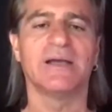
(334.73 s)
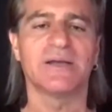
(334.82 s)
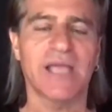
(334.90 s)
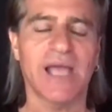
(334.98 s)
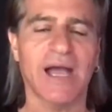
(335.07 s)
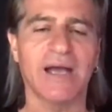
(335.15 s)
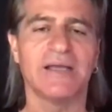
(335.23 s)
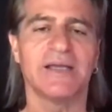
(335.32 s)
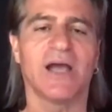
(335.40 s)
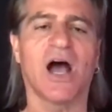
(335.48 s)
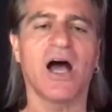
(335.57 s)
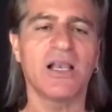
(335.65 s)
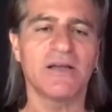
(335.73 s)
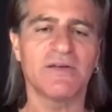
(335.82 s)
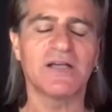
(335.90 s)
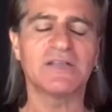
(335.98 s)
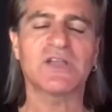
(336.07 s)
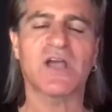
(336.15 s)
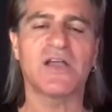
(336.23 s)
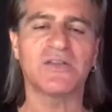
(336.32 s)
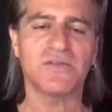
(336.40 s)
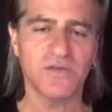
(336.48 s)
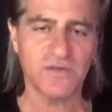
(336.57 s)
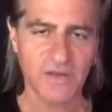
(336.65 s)
Yeah. All of us gone
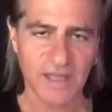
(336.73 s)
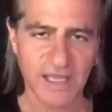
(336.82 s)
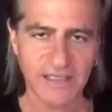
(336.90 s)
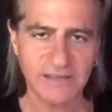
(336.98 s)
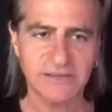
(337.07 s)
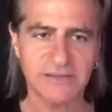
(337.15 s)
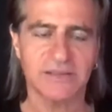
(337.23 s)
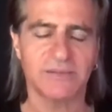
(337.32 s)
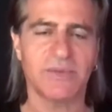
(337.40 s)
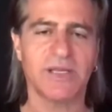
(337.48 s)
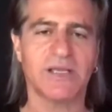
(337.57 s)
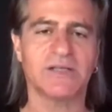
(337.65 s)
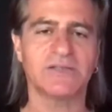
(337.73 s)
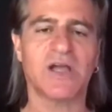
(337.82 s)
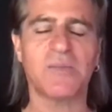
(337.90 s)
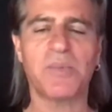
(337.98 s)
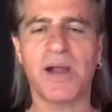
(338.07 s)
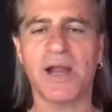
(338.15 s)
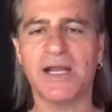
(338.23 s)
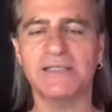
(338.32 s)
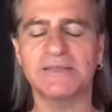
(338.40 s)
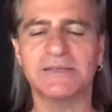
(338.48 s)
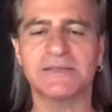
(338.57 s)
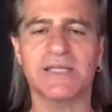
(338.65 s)
through things because our parents,